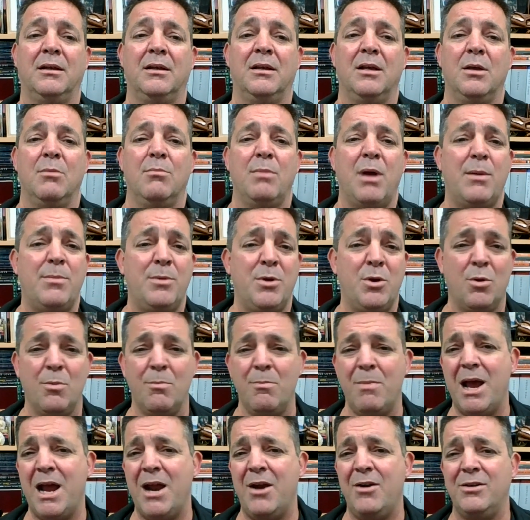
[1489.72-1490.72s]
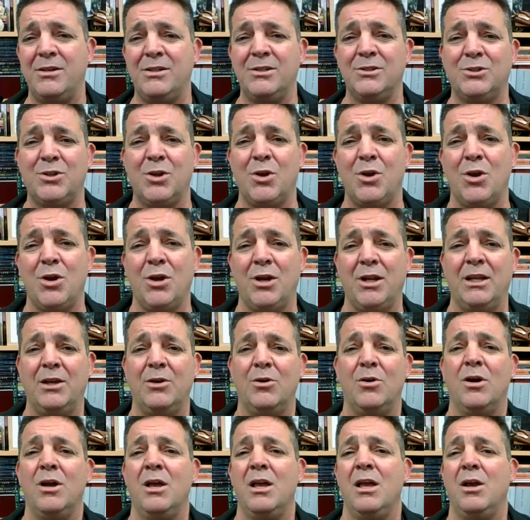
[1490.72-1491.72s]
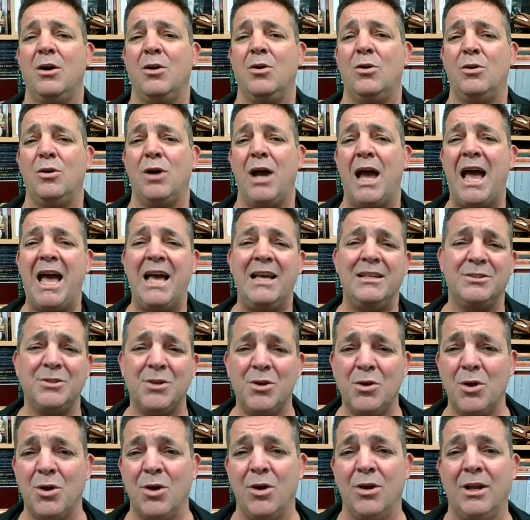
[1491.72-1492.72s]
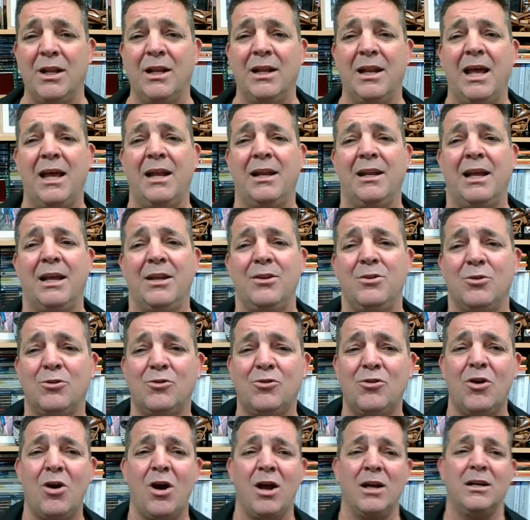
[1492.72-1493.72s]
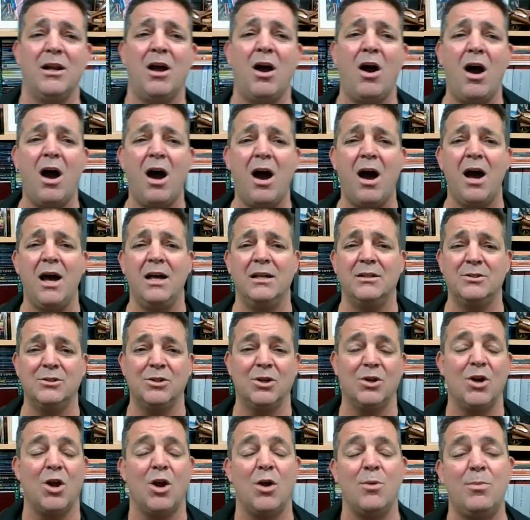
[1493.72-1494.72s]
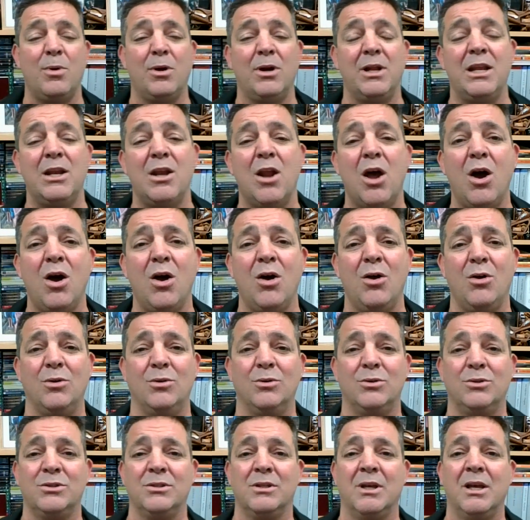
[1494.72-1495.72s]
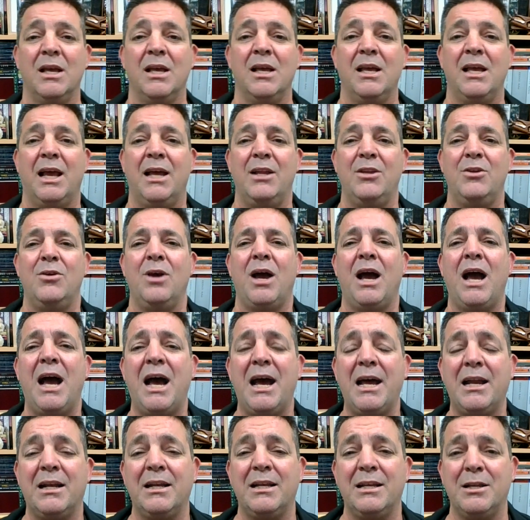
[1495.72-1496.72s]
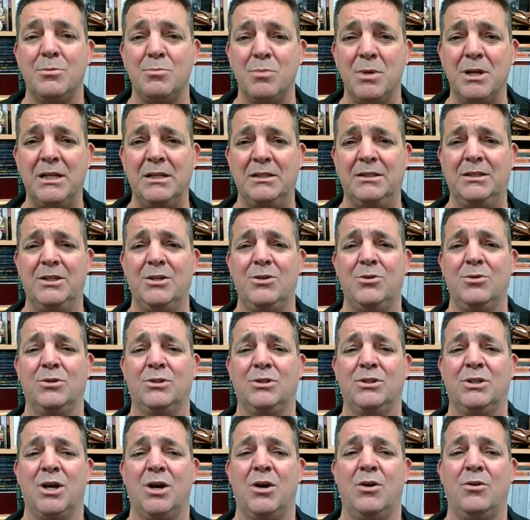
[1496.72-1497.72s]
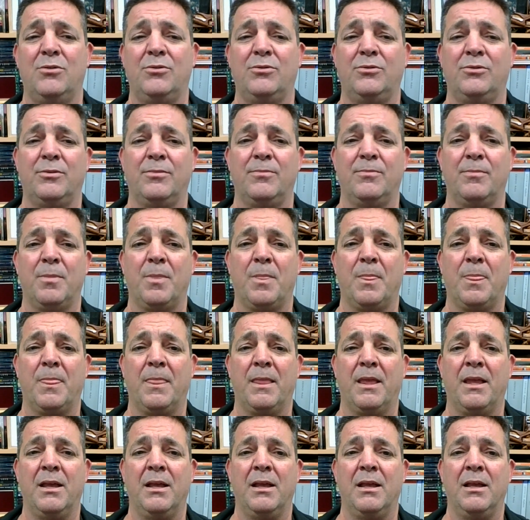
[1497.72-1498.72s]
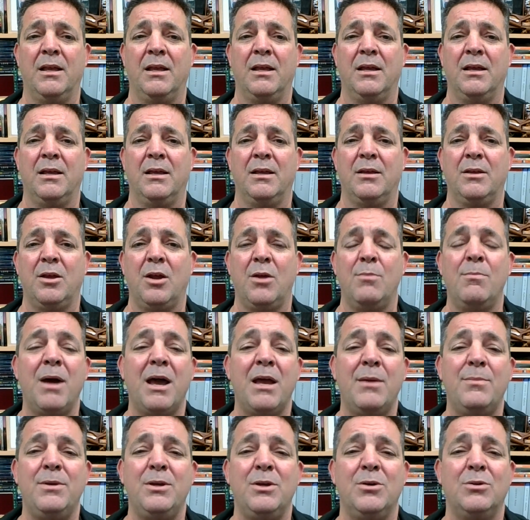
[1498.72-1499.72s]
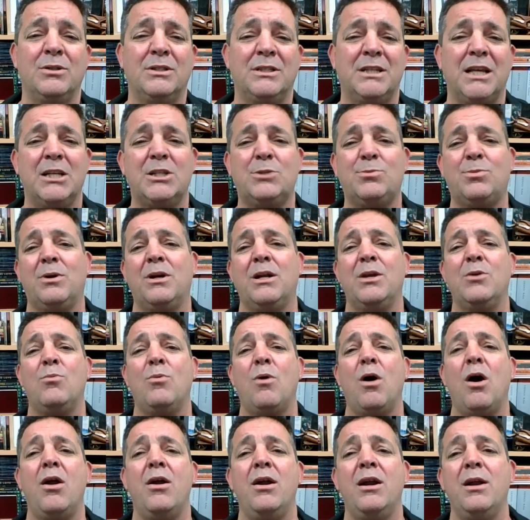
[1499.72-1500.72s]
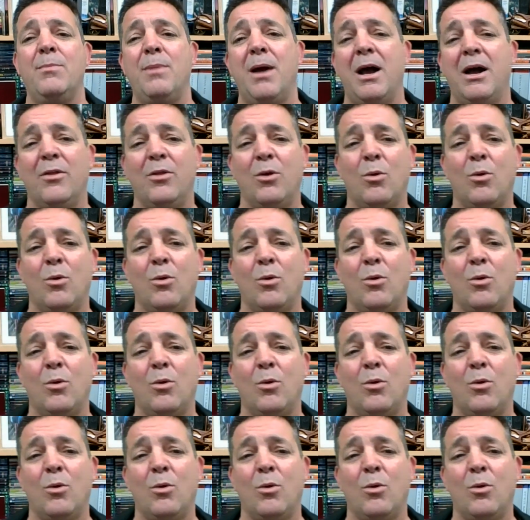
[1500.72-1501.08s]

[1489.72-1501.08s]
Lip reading: Maybe your marriage is hurting or has hurt and you're trying to hide so nobody knows and you hardly admit it to yourself. You know, maybe you're desperately worried about the